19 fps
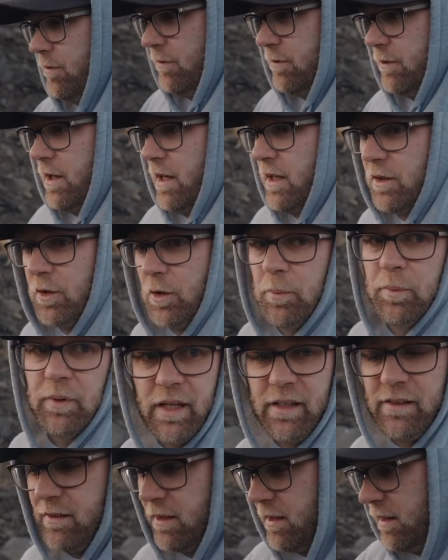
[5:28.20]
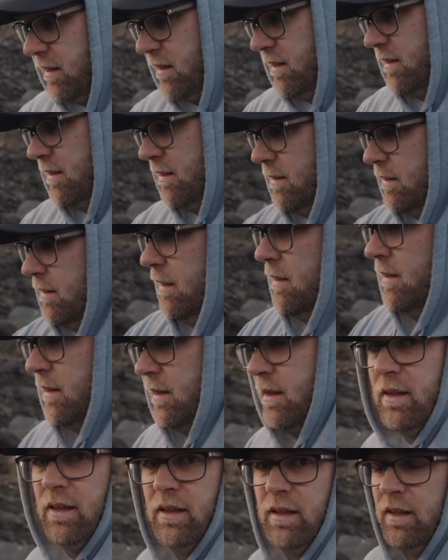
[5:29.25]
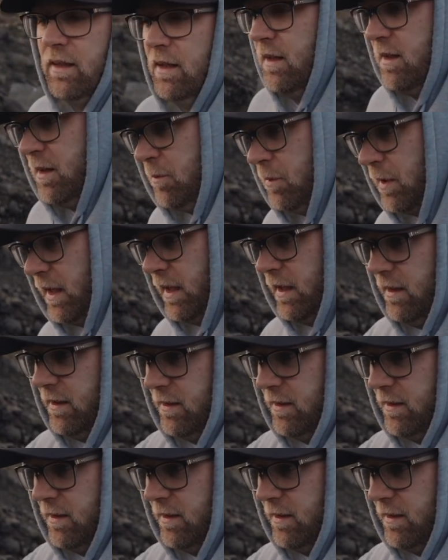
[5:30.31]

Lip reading: Really cool place here. But